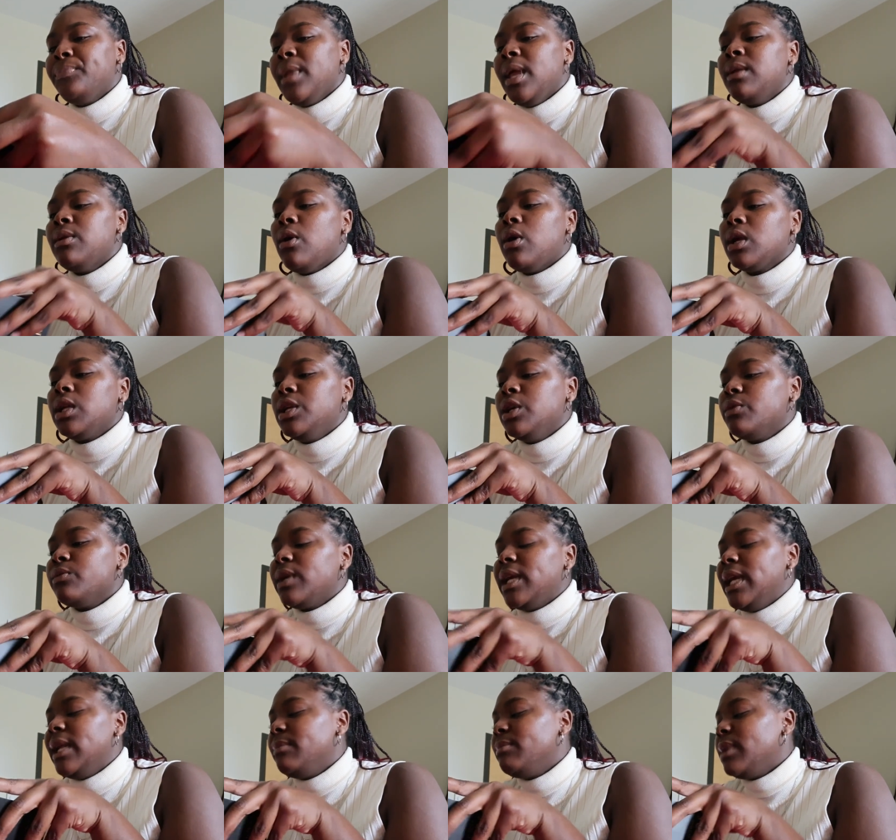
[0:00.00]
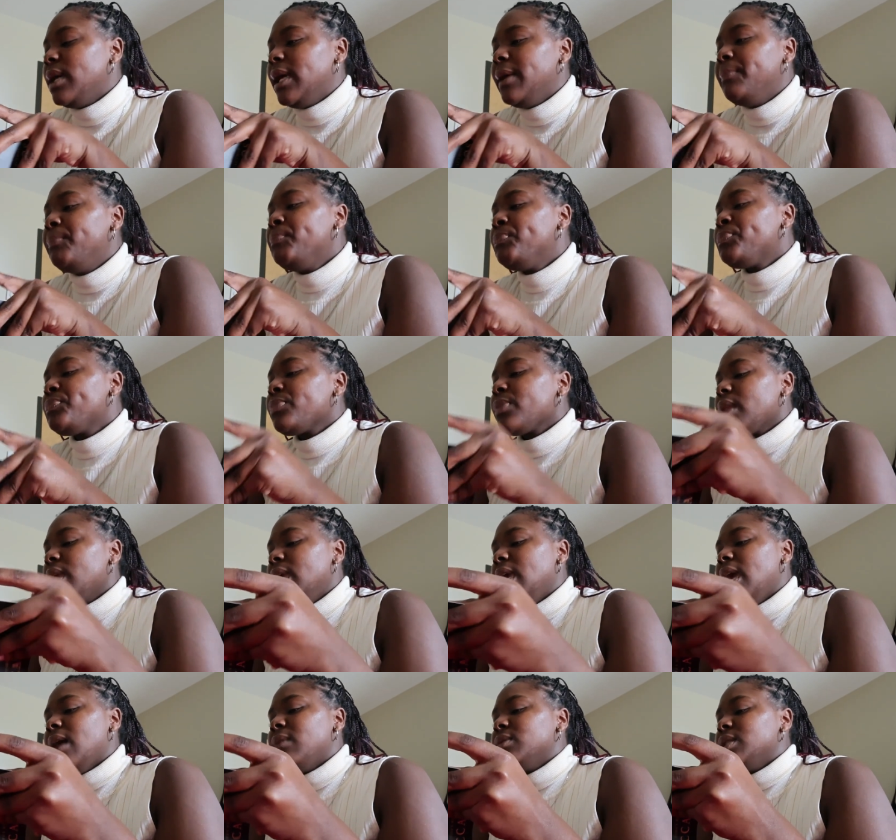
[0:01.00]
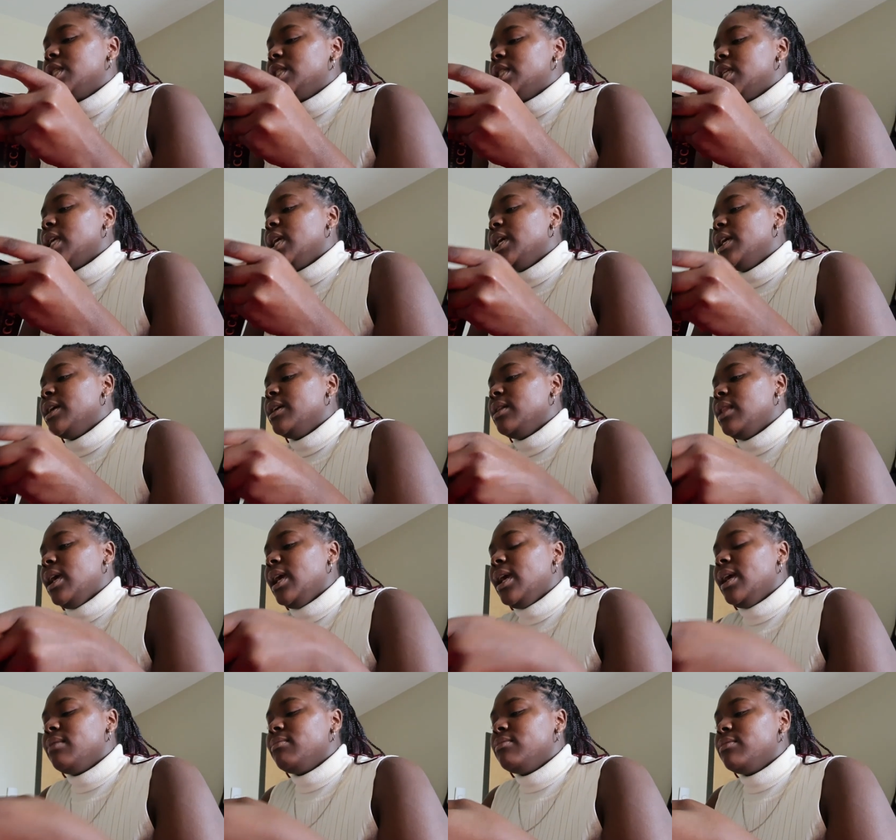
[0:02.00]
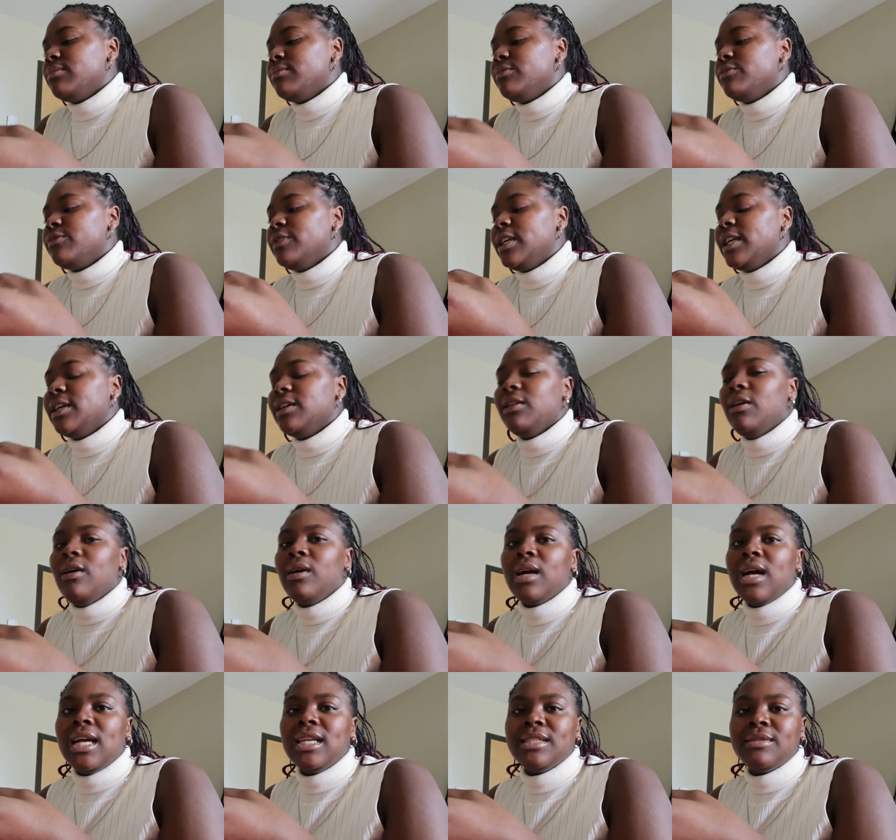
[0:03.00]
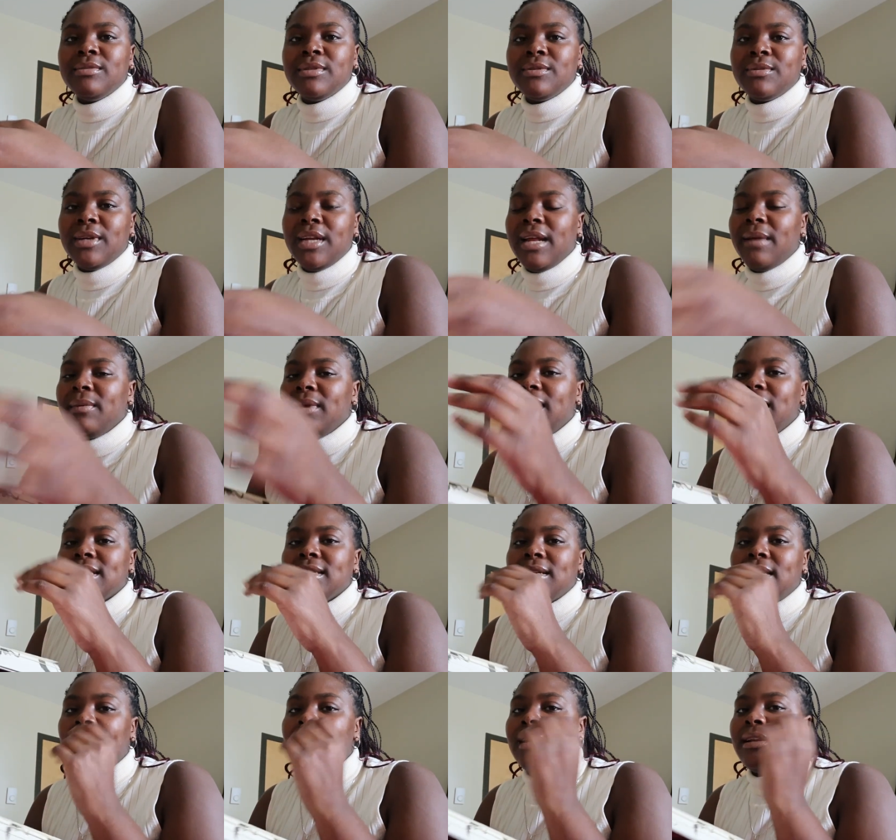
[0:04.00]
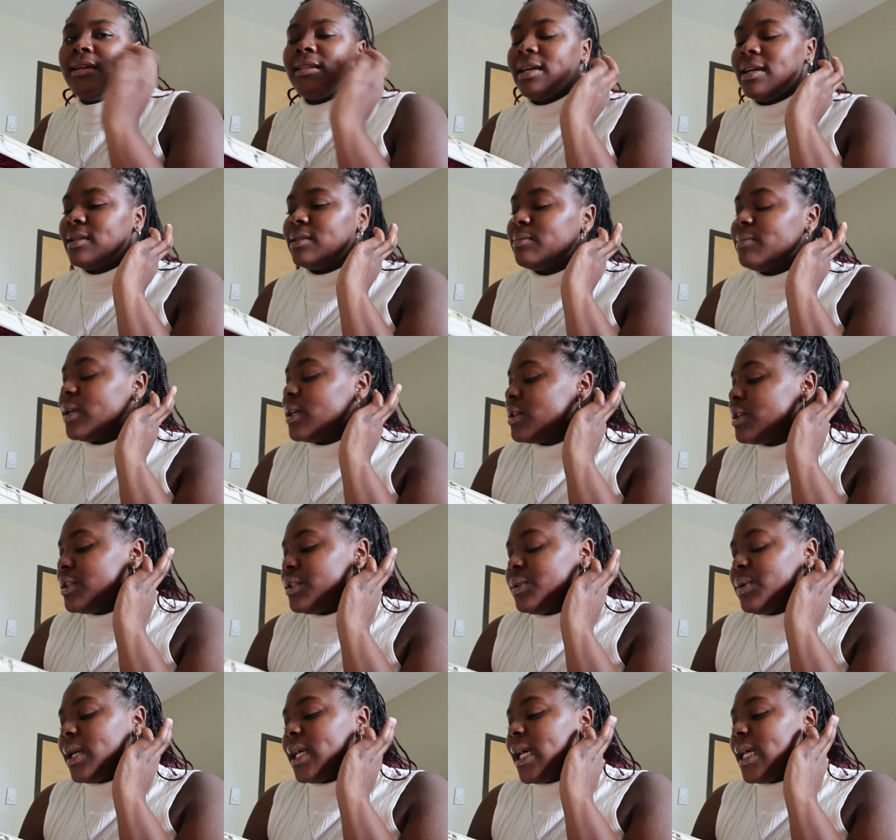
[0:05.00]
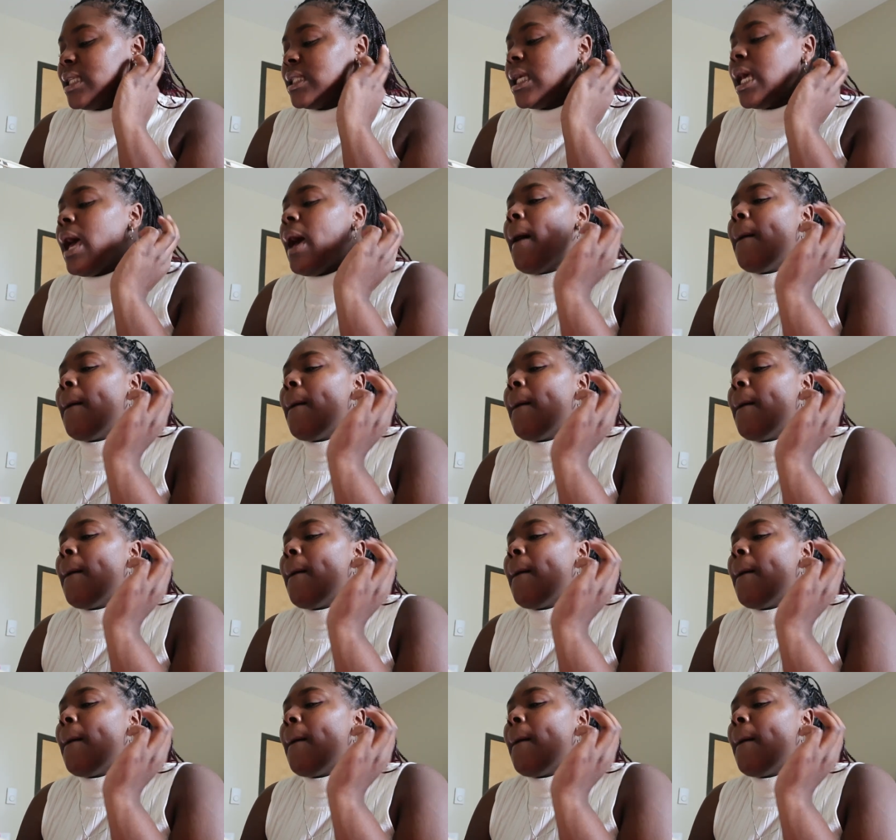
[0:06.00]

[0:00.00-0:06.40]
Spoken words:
in audio read, but yeah, I was just sitting here like reading along as I was reading because I had nothing else better to do, I guess.